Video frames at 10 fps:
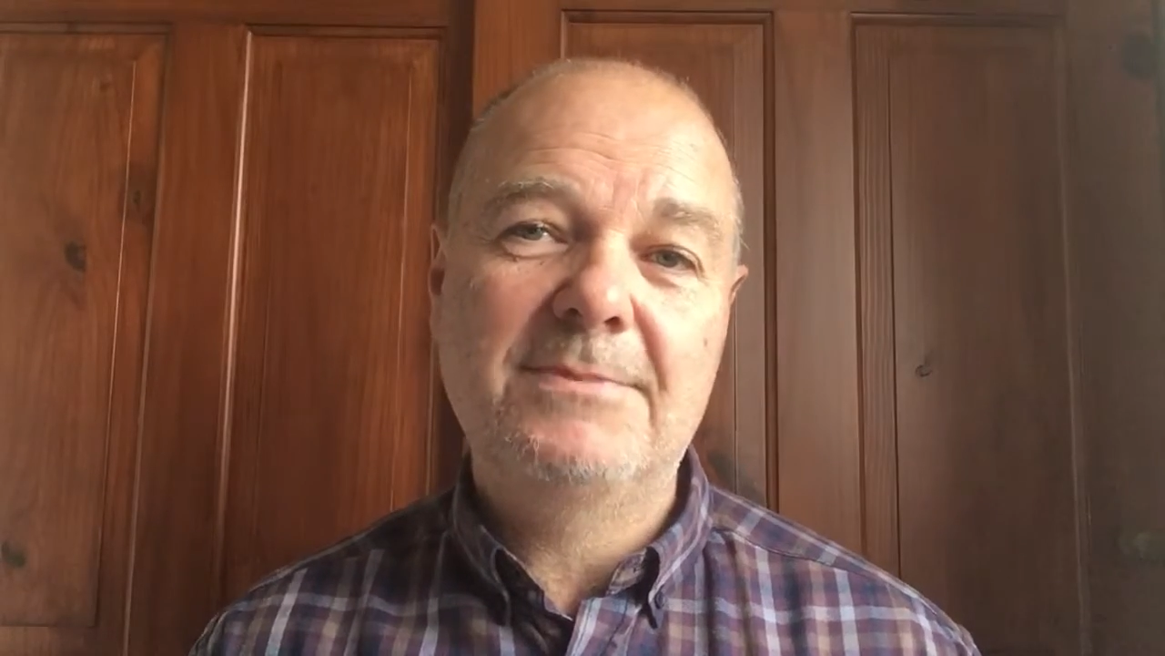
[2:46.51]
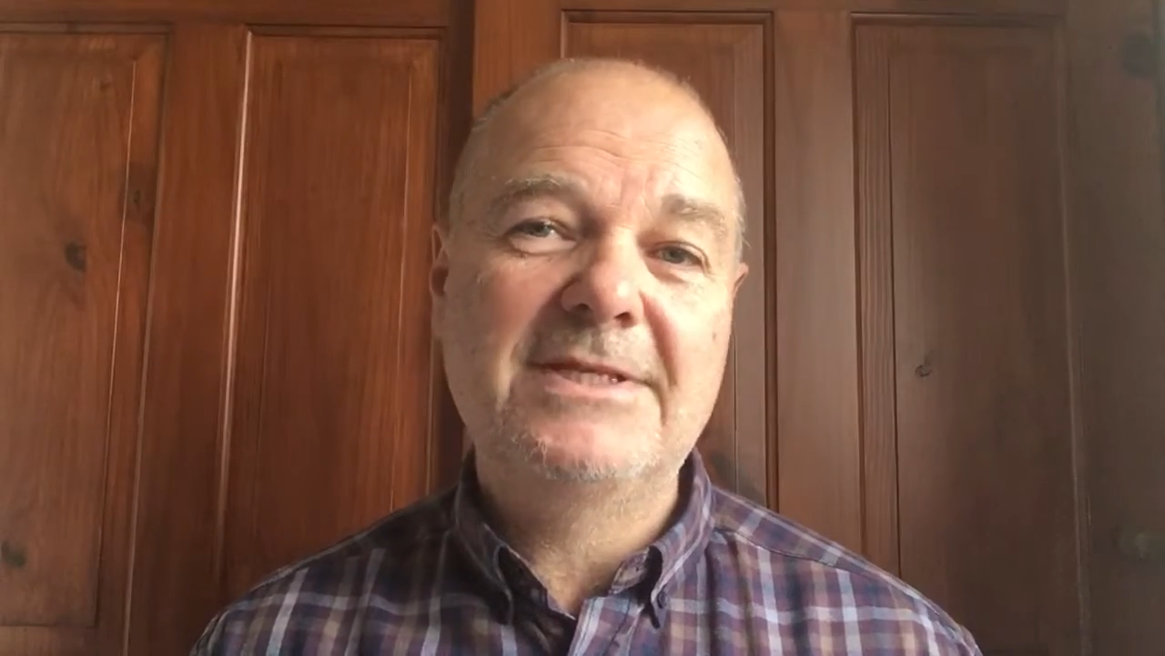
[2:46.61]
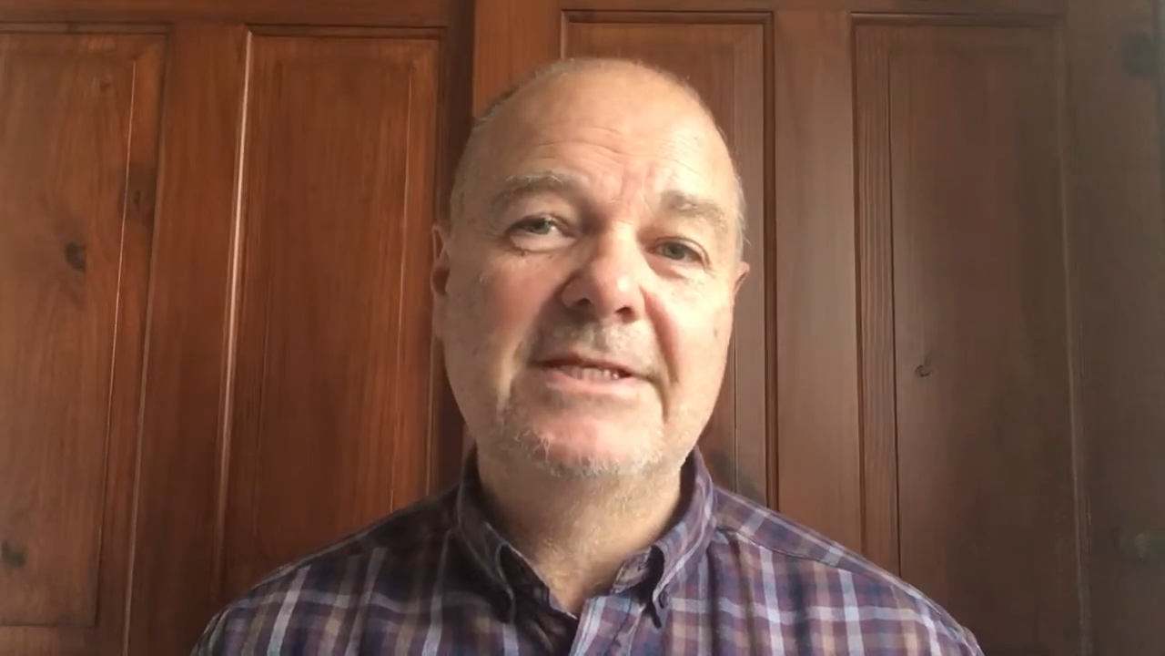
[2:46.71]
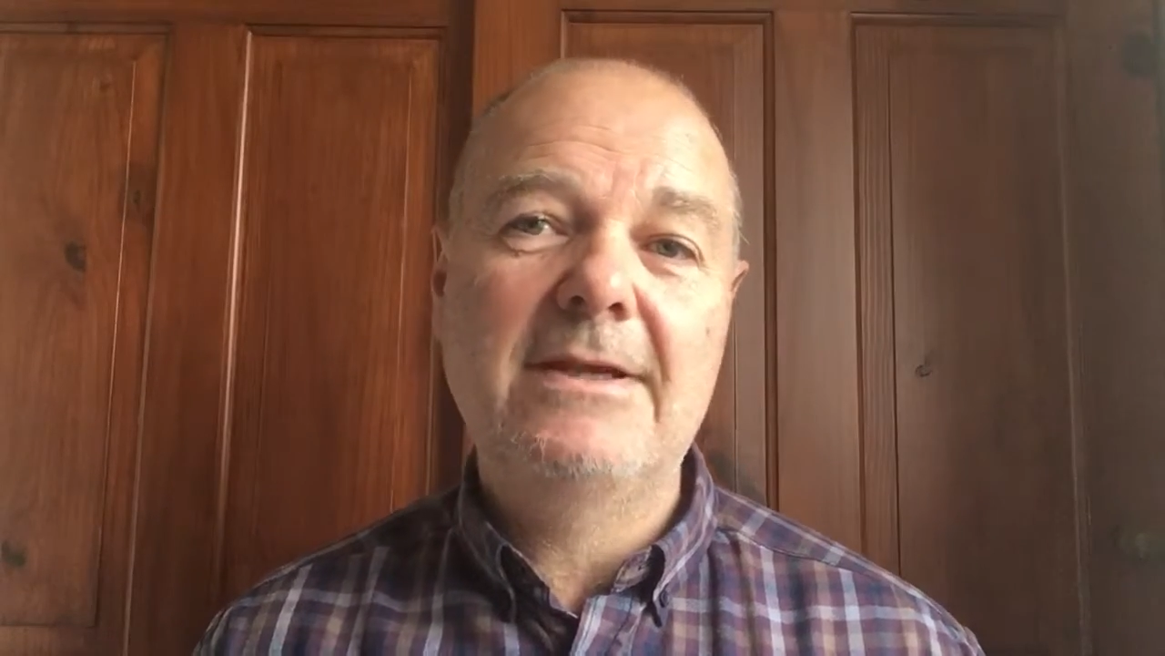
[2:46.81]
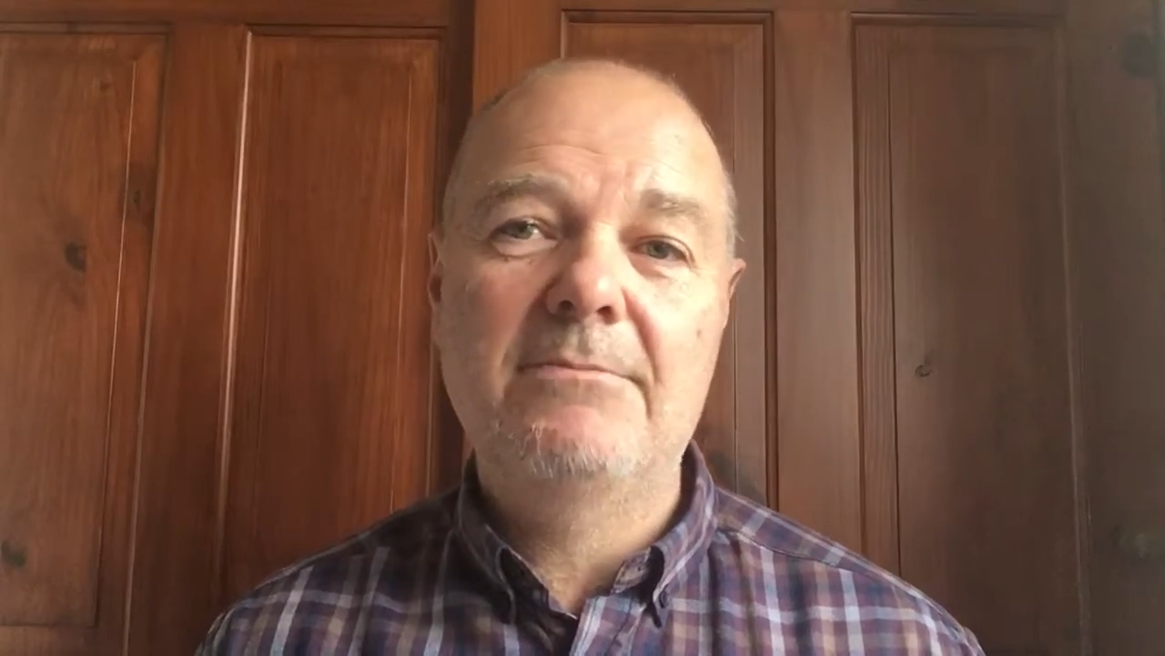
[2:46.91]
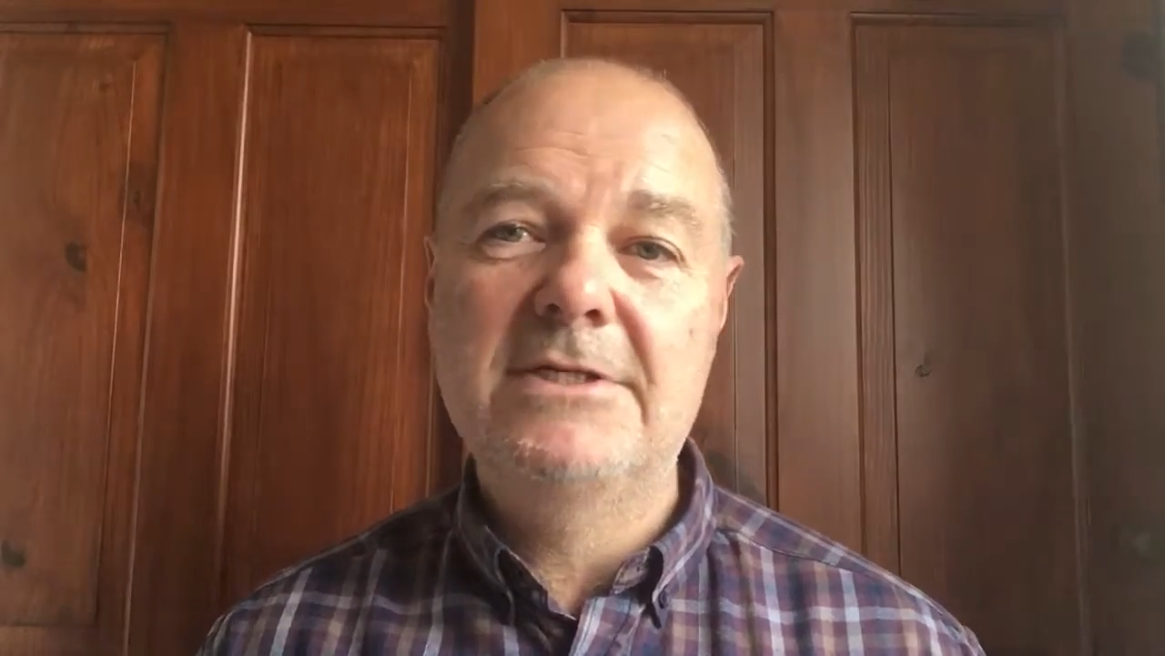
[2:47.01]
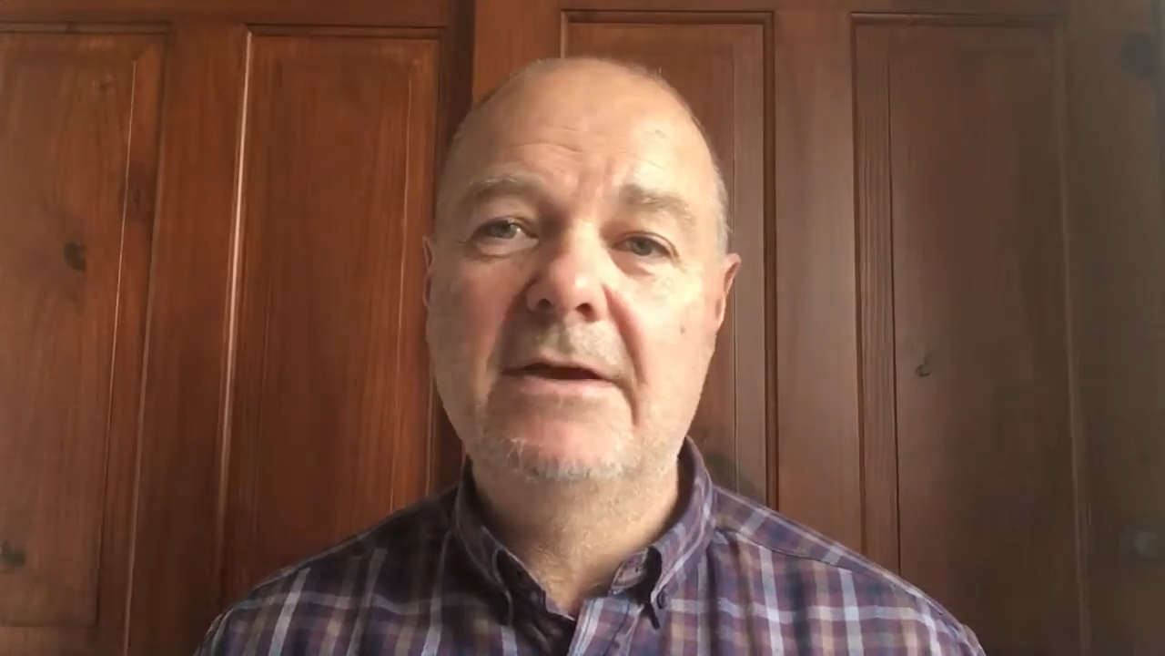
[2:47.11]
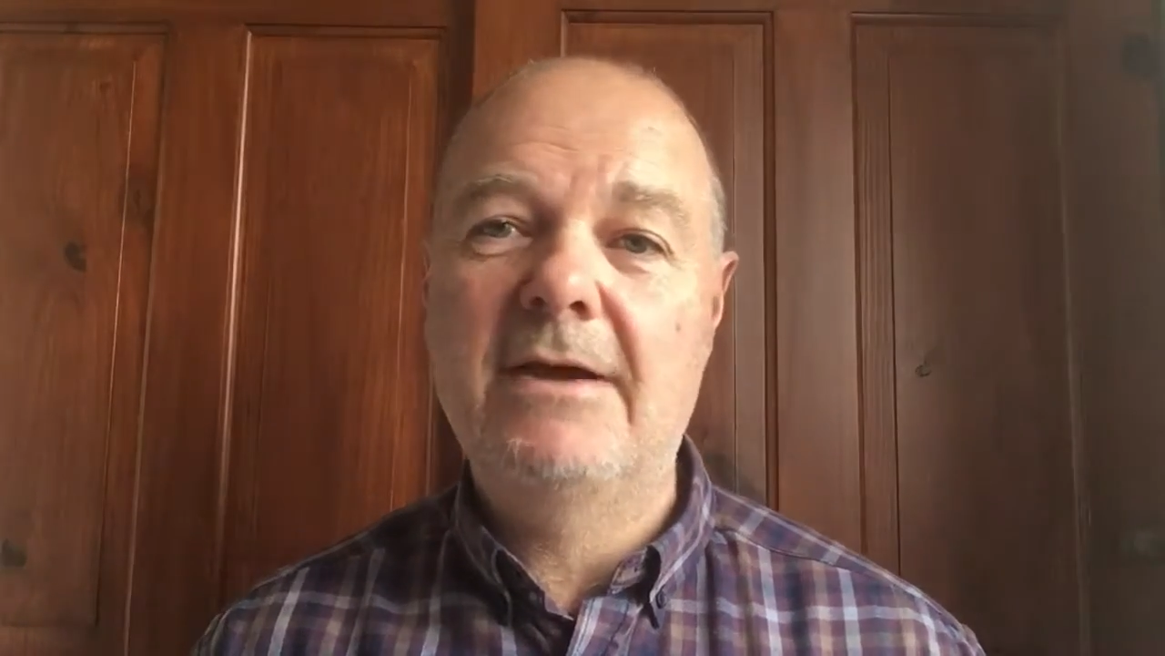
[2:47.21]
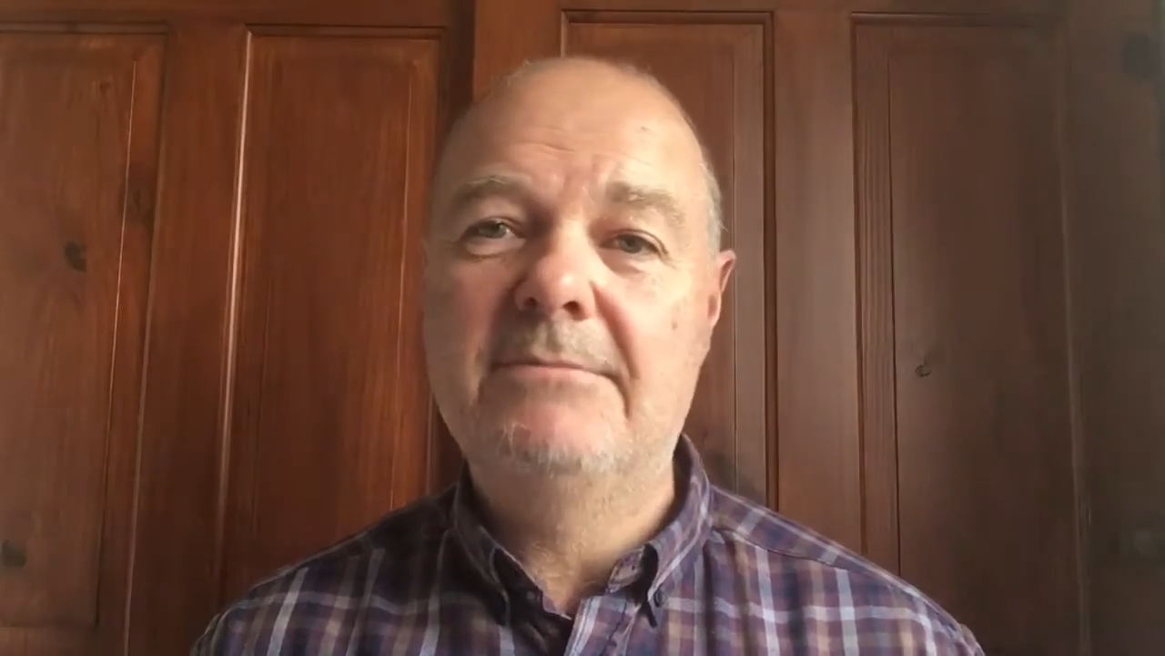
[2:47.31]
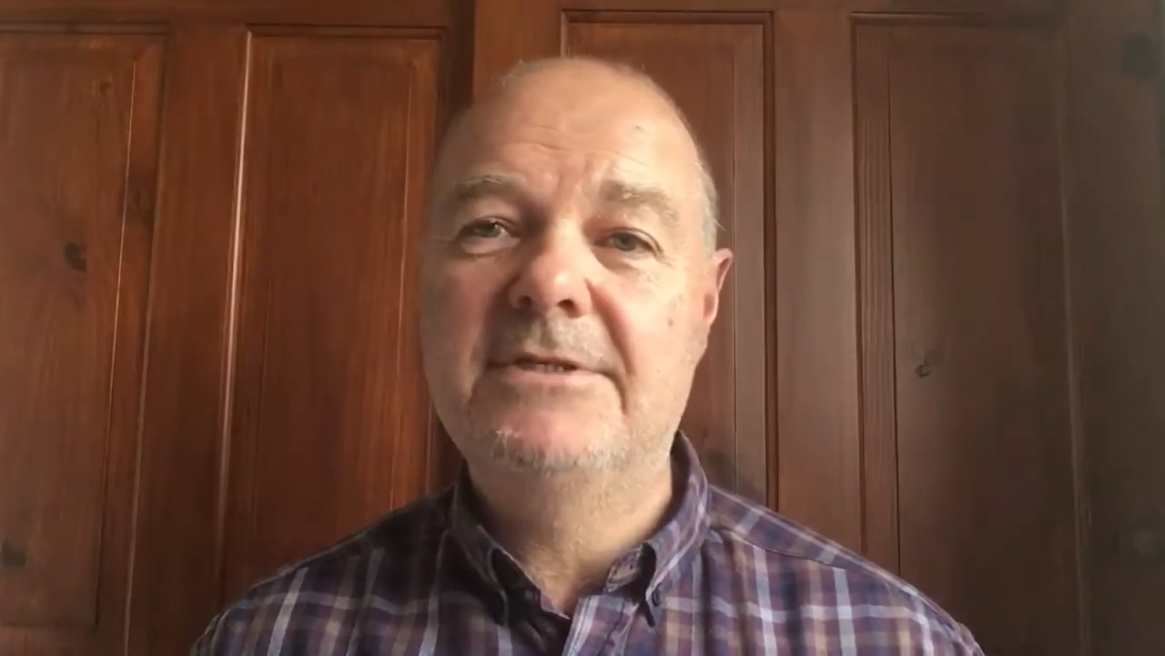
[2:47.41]
But
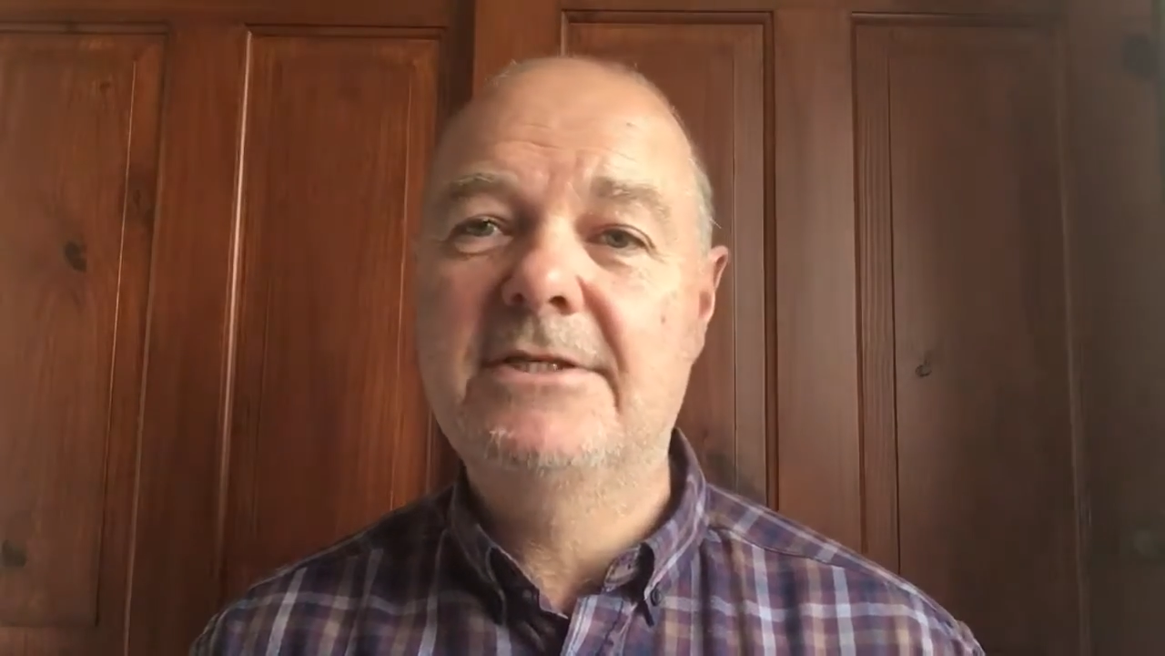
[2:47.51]
sometimes